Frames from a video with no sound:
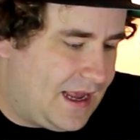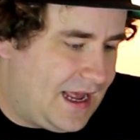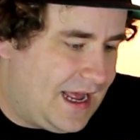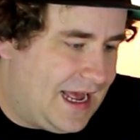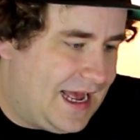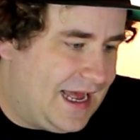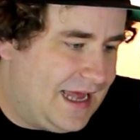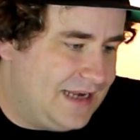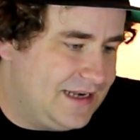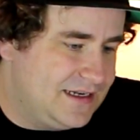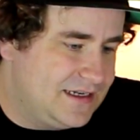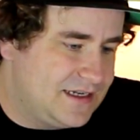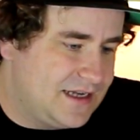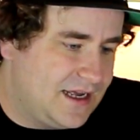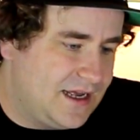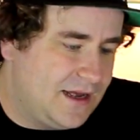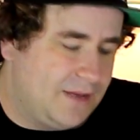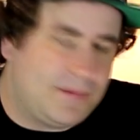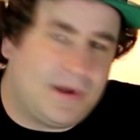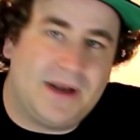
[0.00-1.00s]

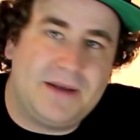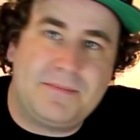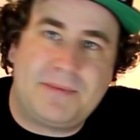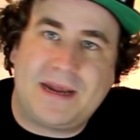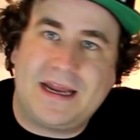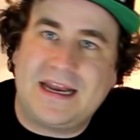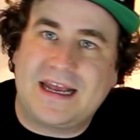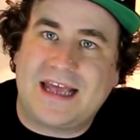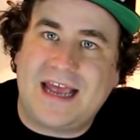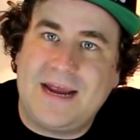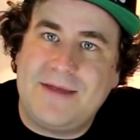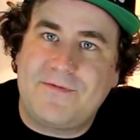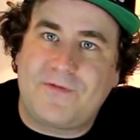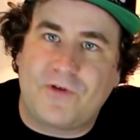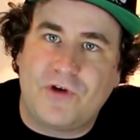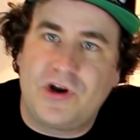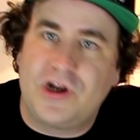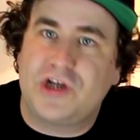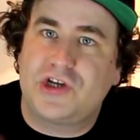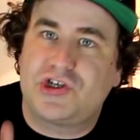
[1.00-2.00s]
But I didn't play the game
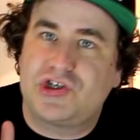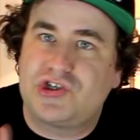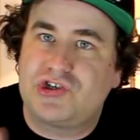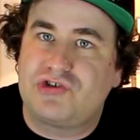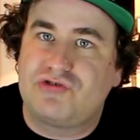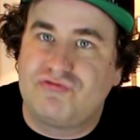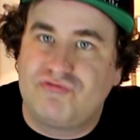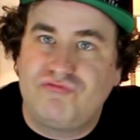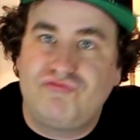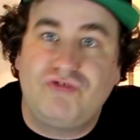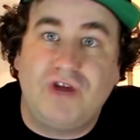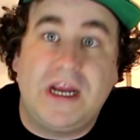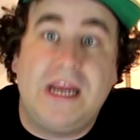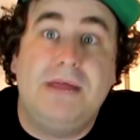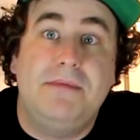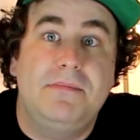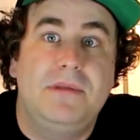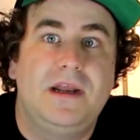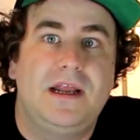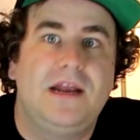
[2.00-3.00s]
for an
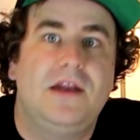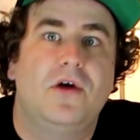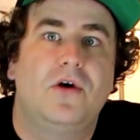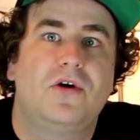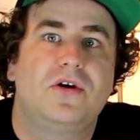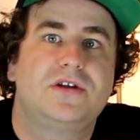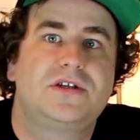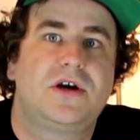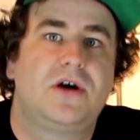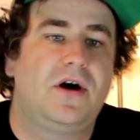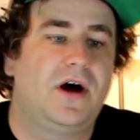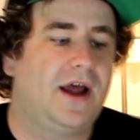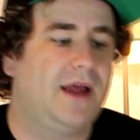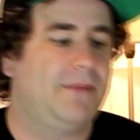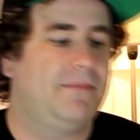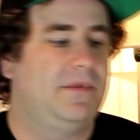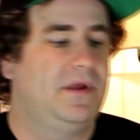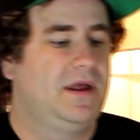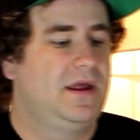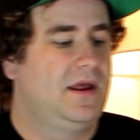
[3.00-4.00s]
extremely long
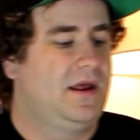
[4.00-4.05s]
time.